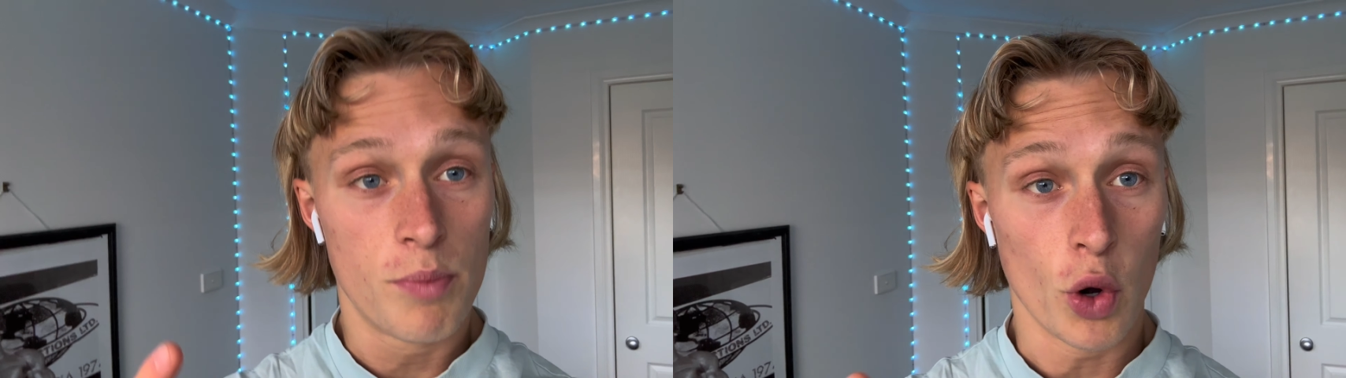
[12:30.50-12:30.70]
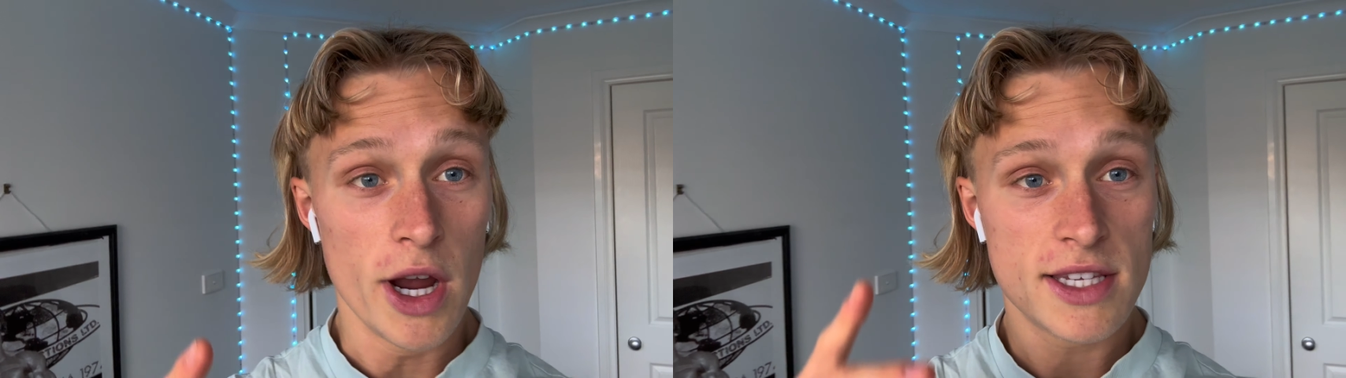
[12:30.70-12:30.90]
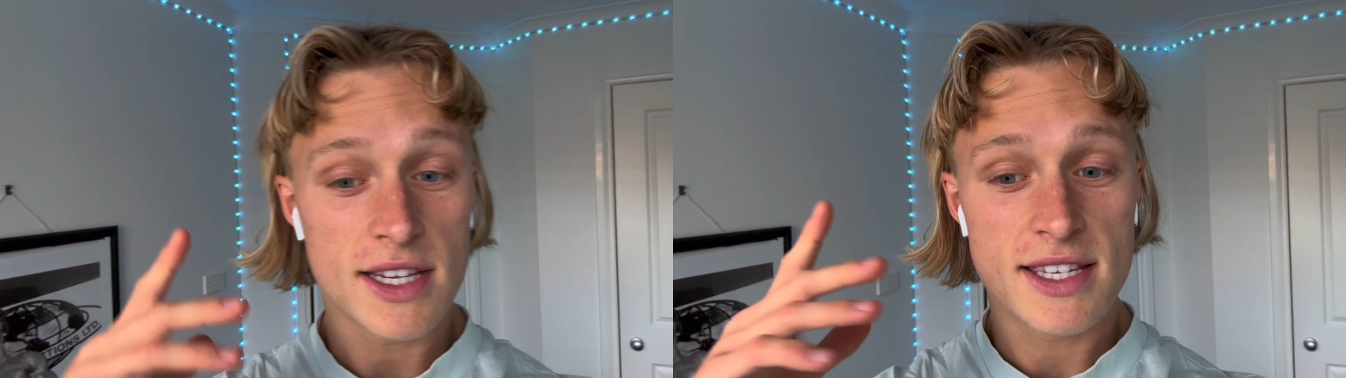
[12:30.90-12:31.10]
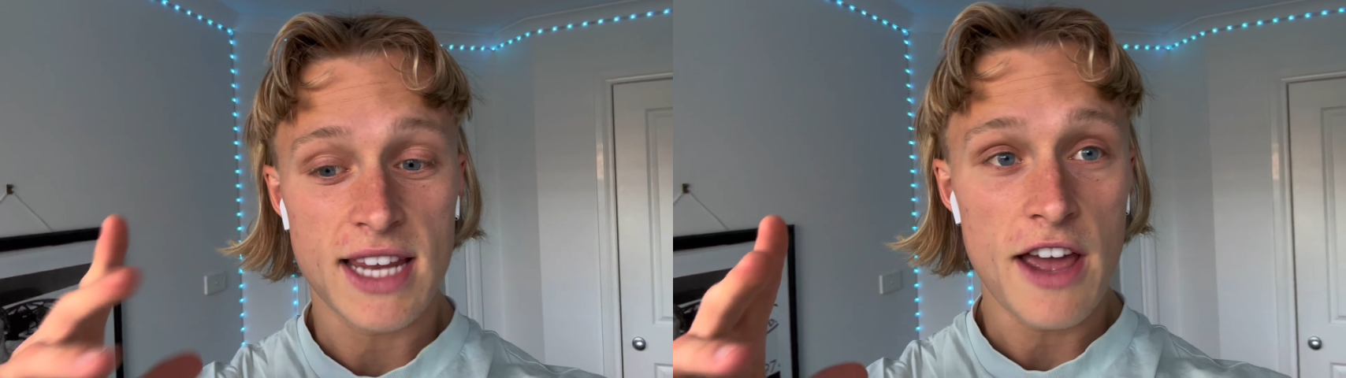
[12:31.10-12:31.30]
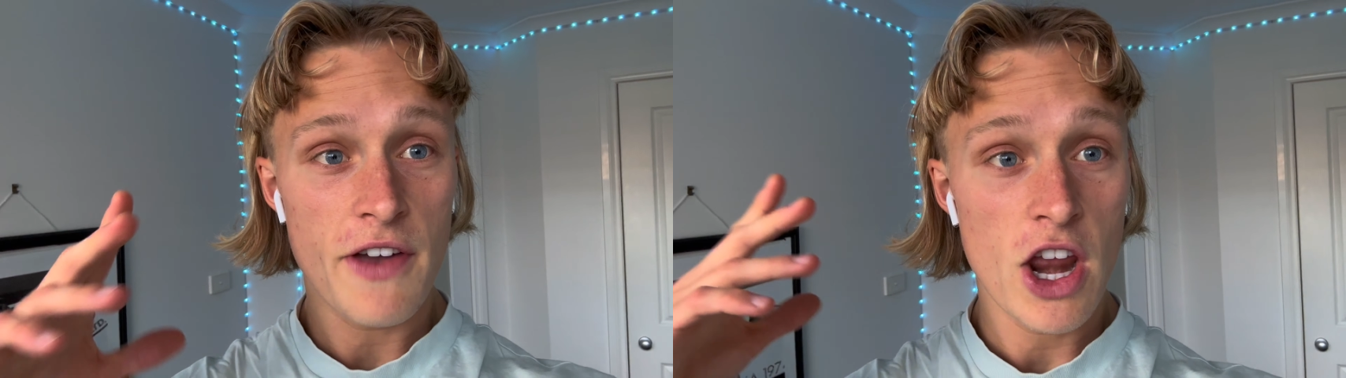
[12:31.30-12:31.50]
Boys,
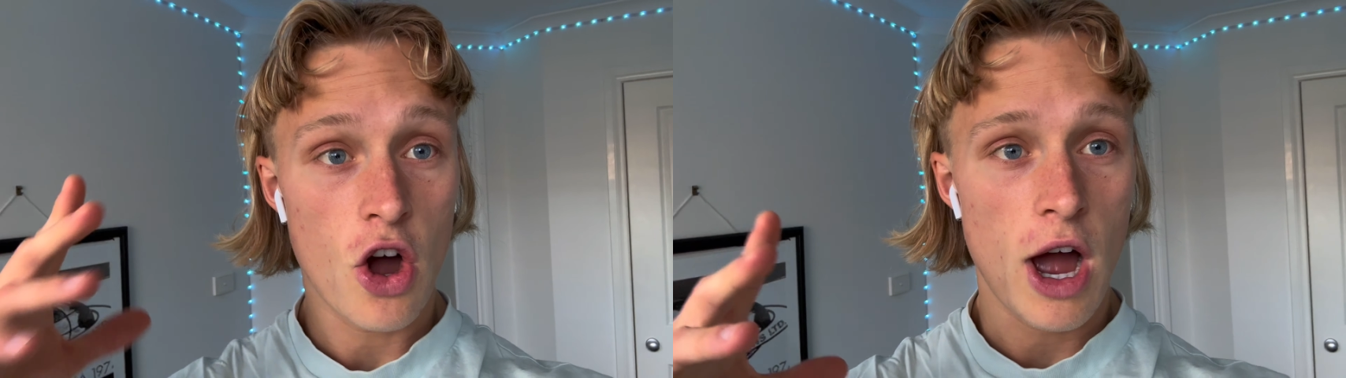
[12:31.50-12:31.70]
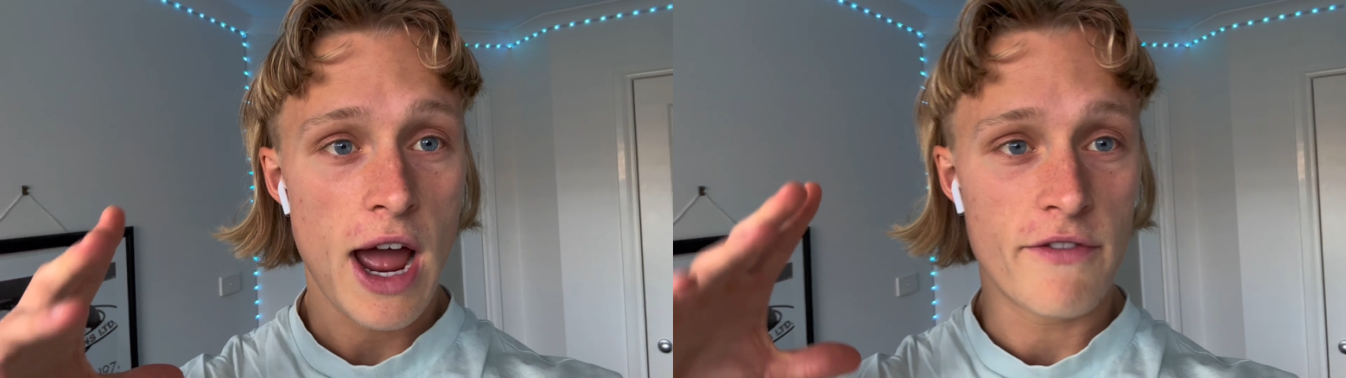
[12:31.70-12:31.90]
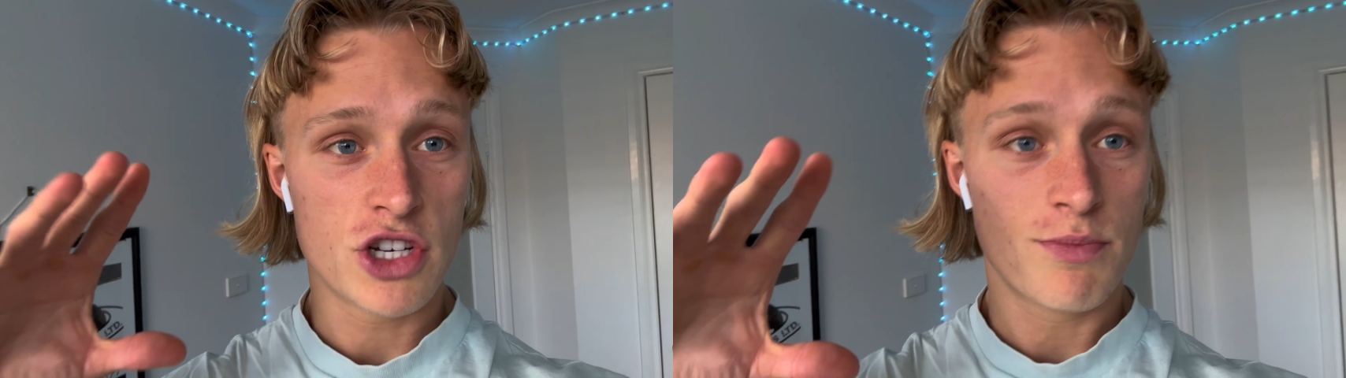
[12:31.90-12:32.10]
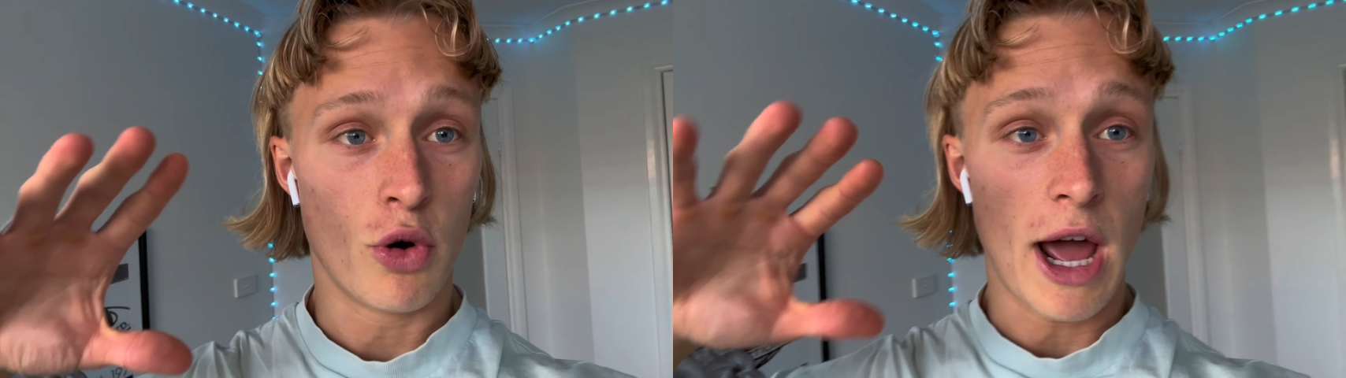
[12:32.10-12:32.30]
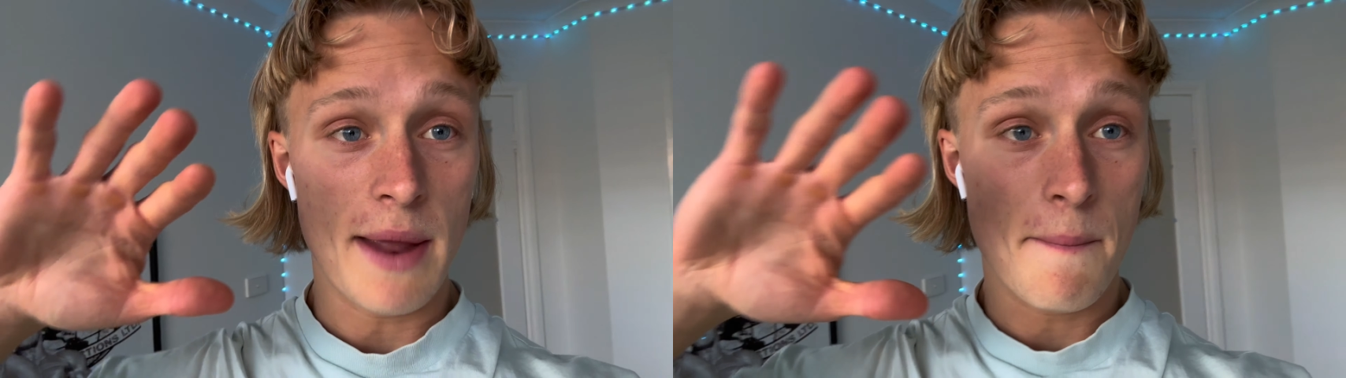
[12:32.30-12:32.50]
Steph and I have just
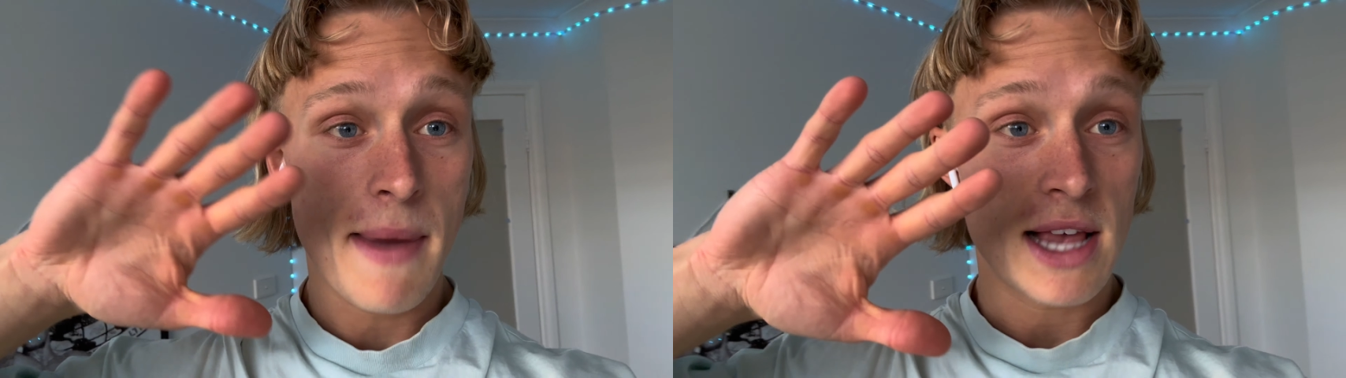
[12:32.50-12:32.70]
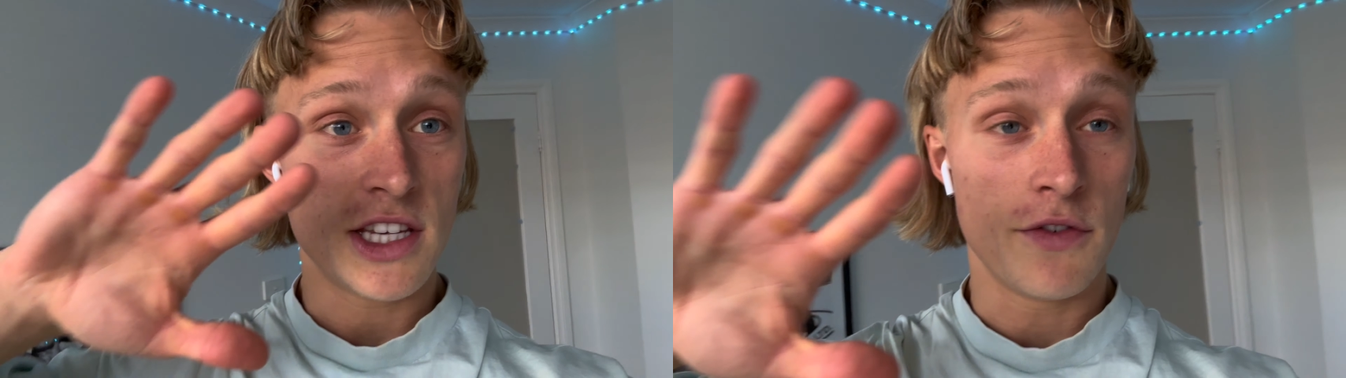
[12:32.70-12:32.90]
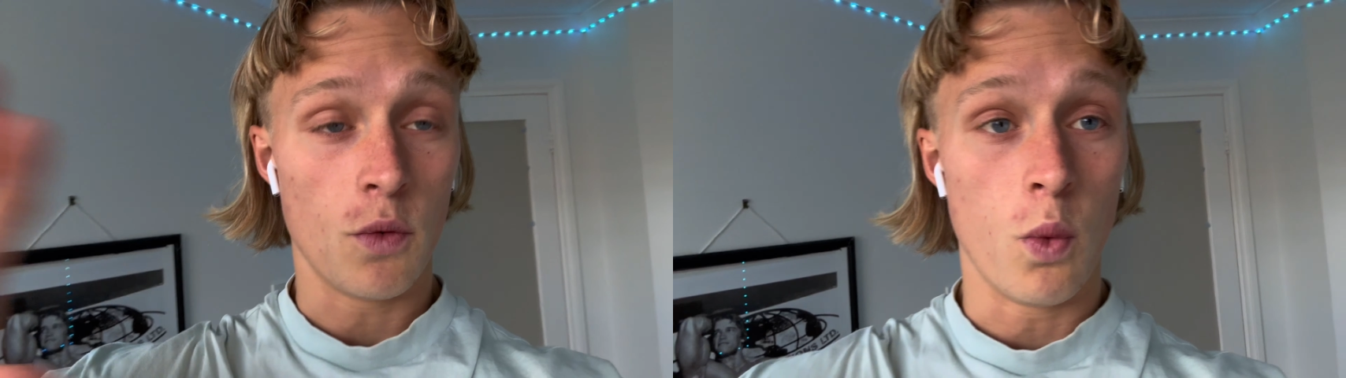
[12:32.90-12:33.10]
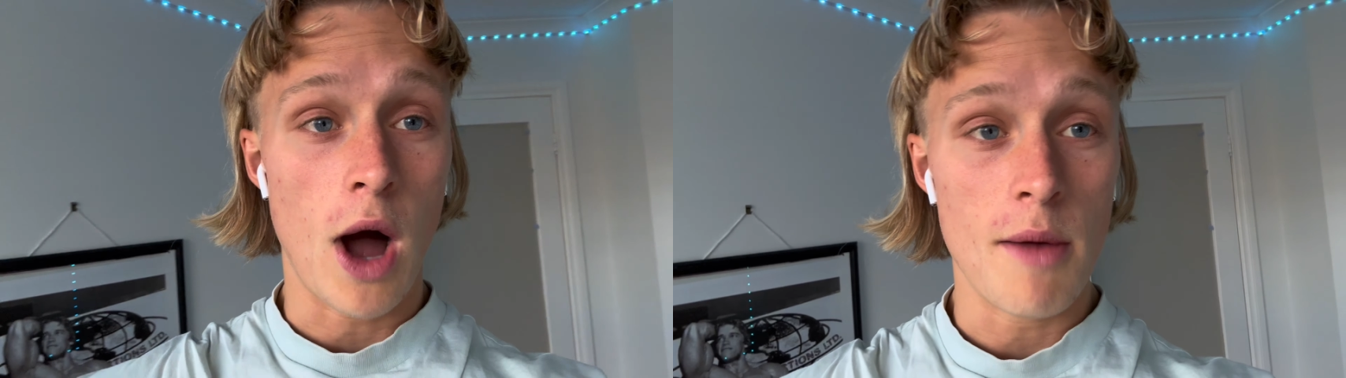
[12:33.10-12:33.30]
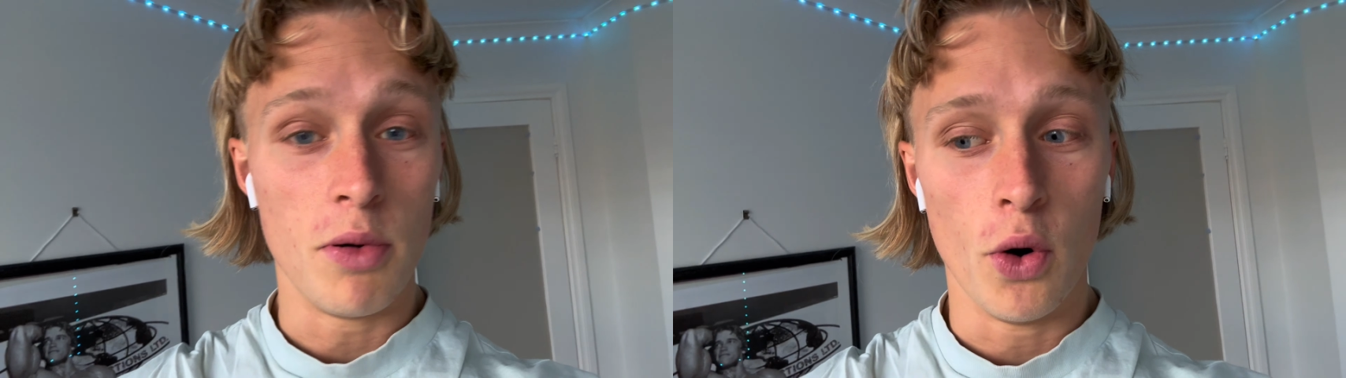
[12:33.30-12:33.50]
bought a massive
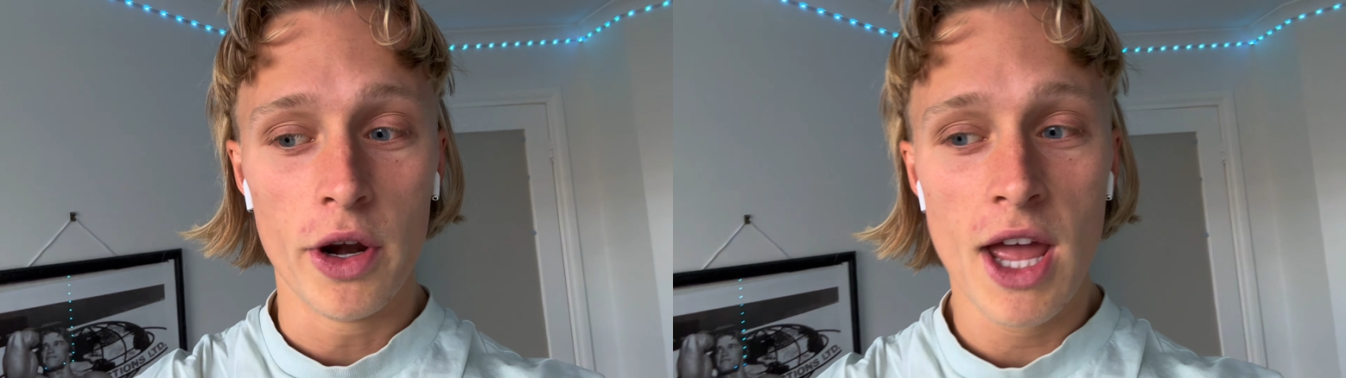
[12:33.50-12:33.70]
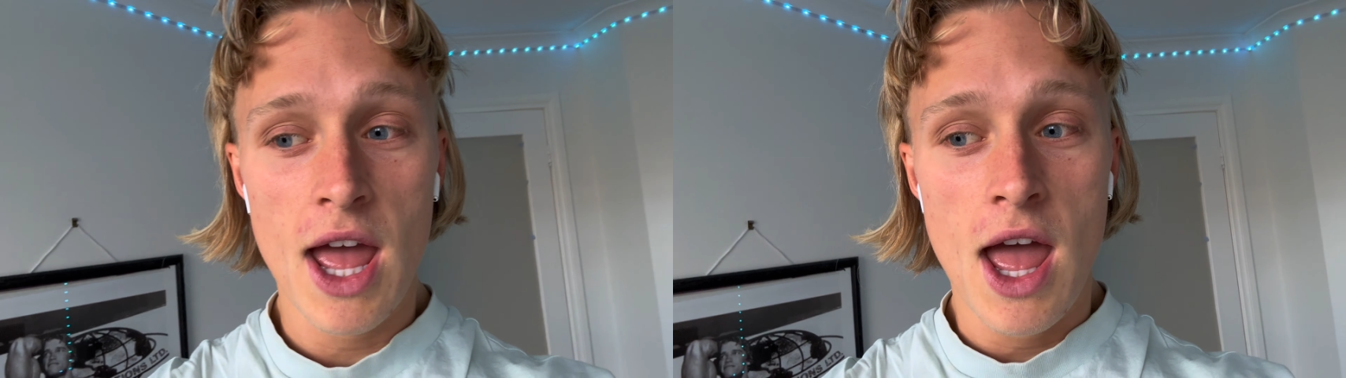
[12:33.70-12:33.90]
whiteboard